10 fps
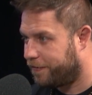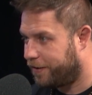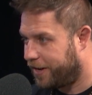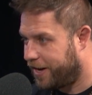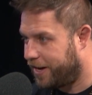
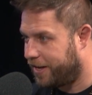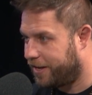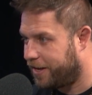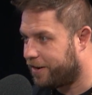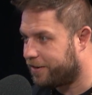for 80
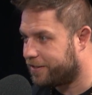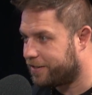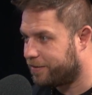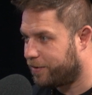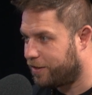
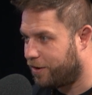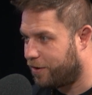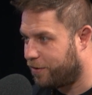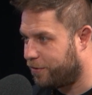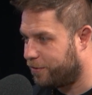years with
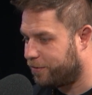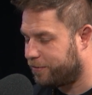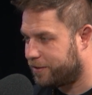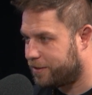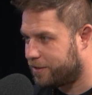no
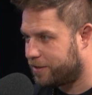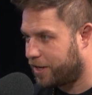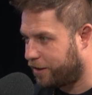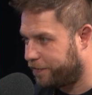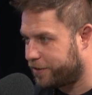
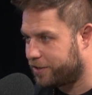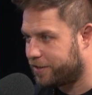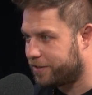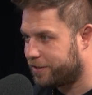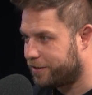
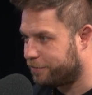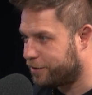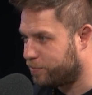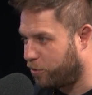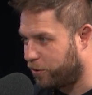televisions, no
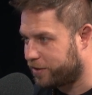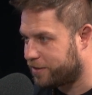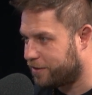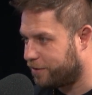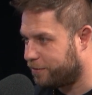
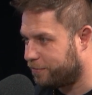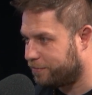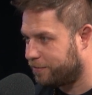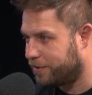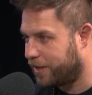sports, no
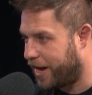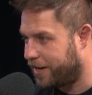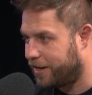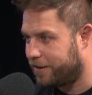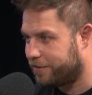
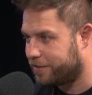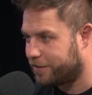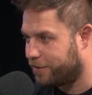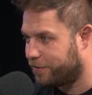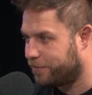gladiators,
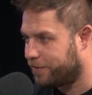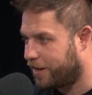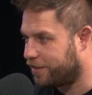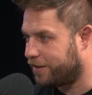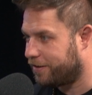no
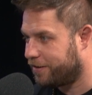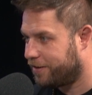nothing.